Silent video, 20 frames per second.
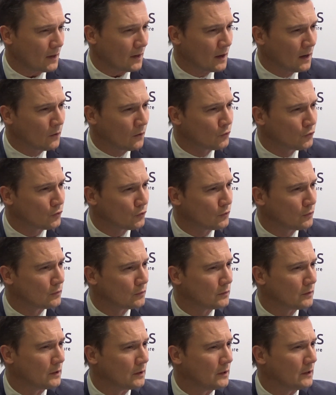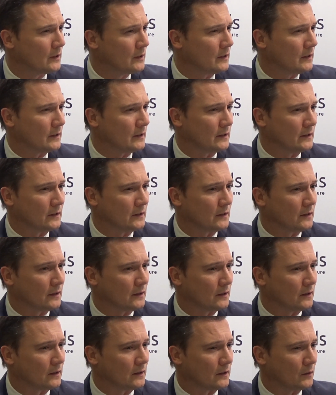Mm. Also,
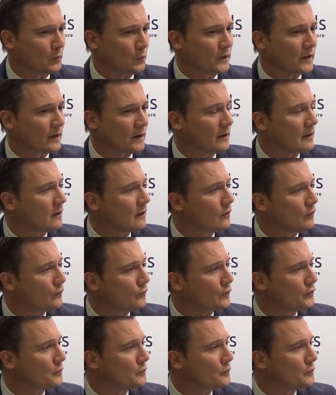we are now for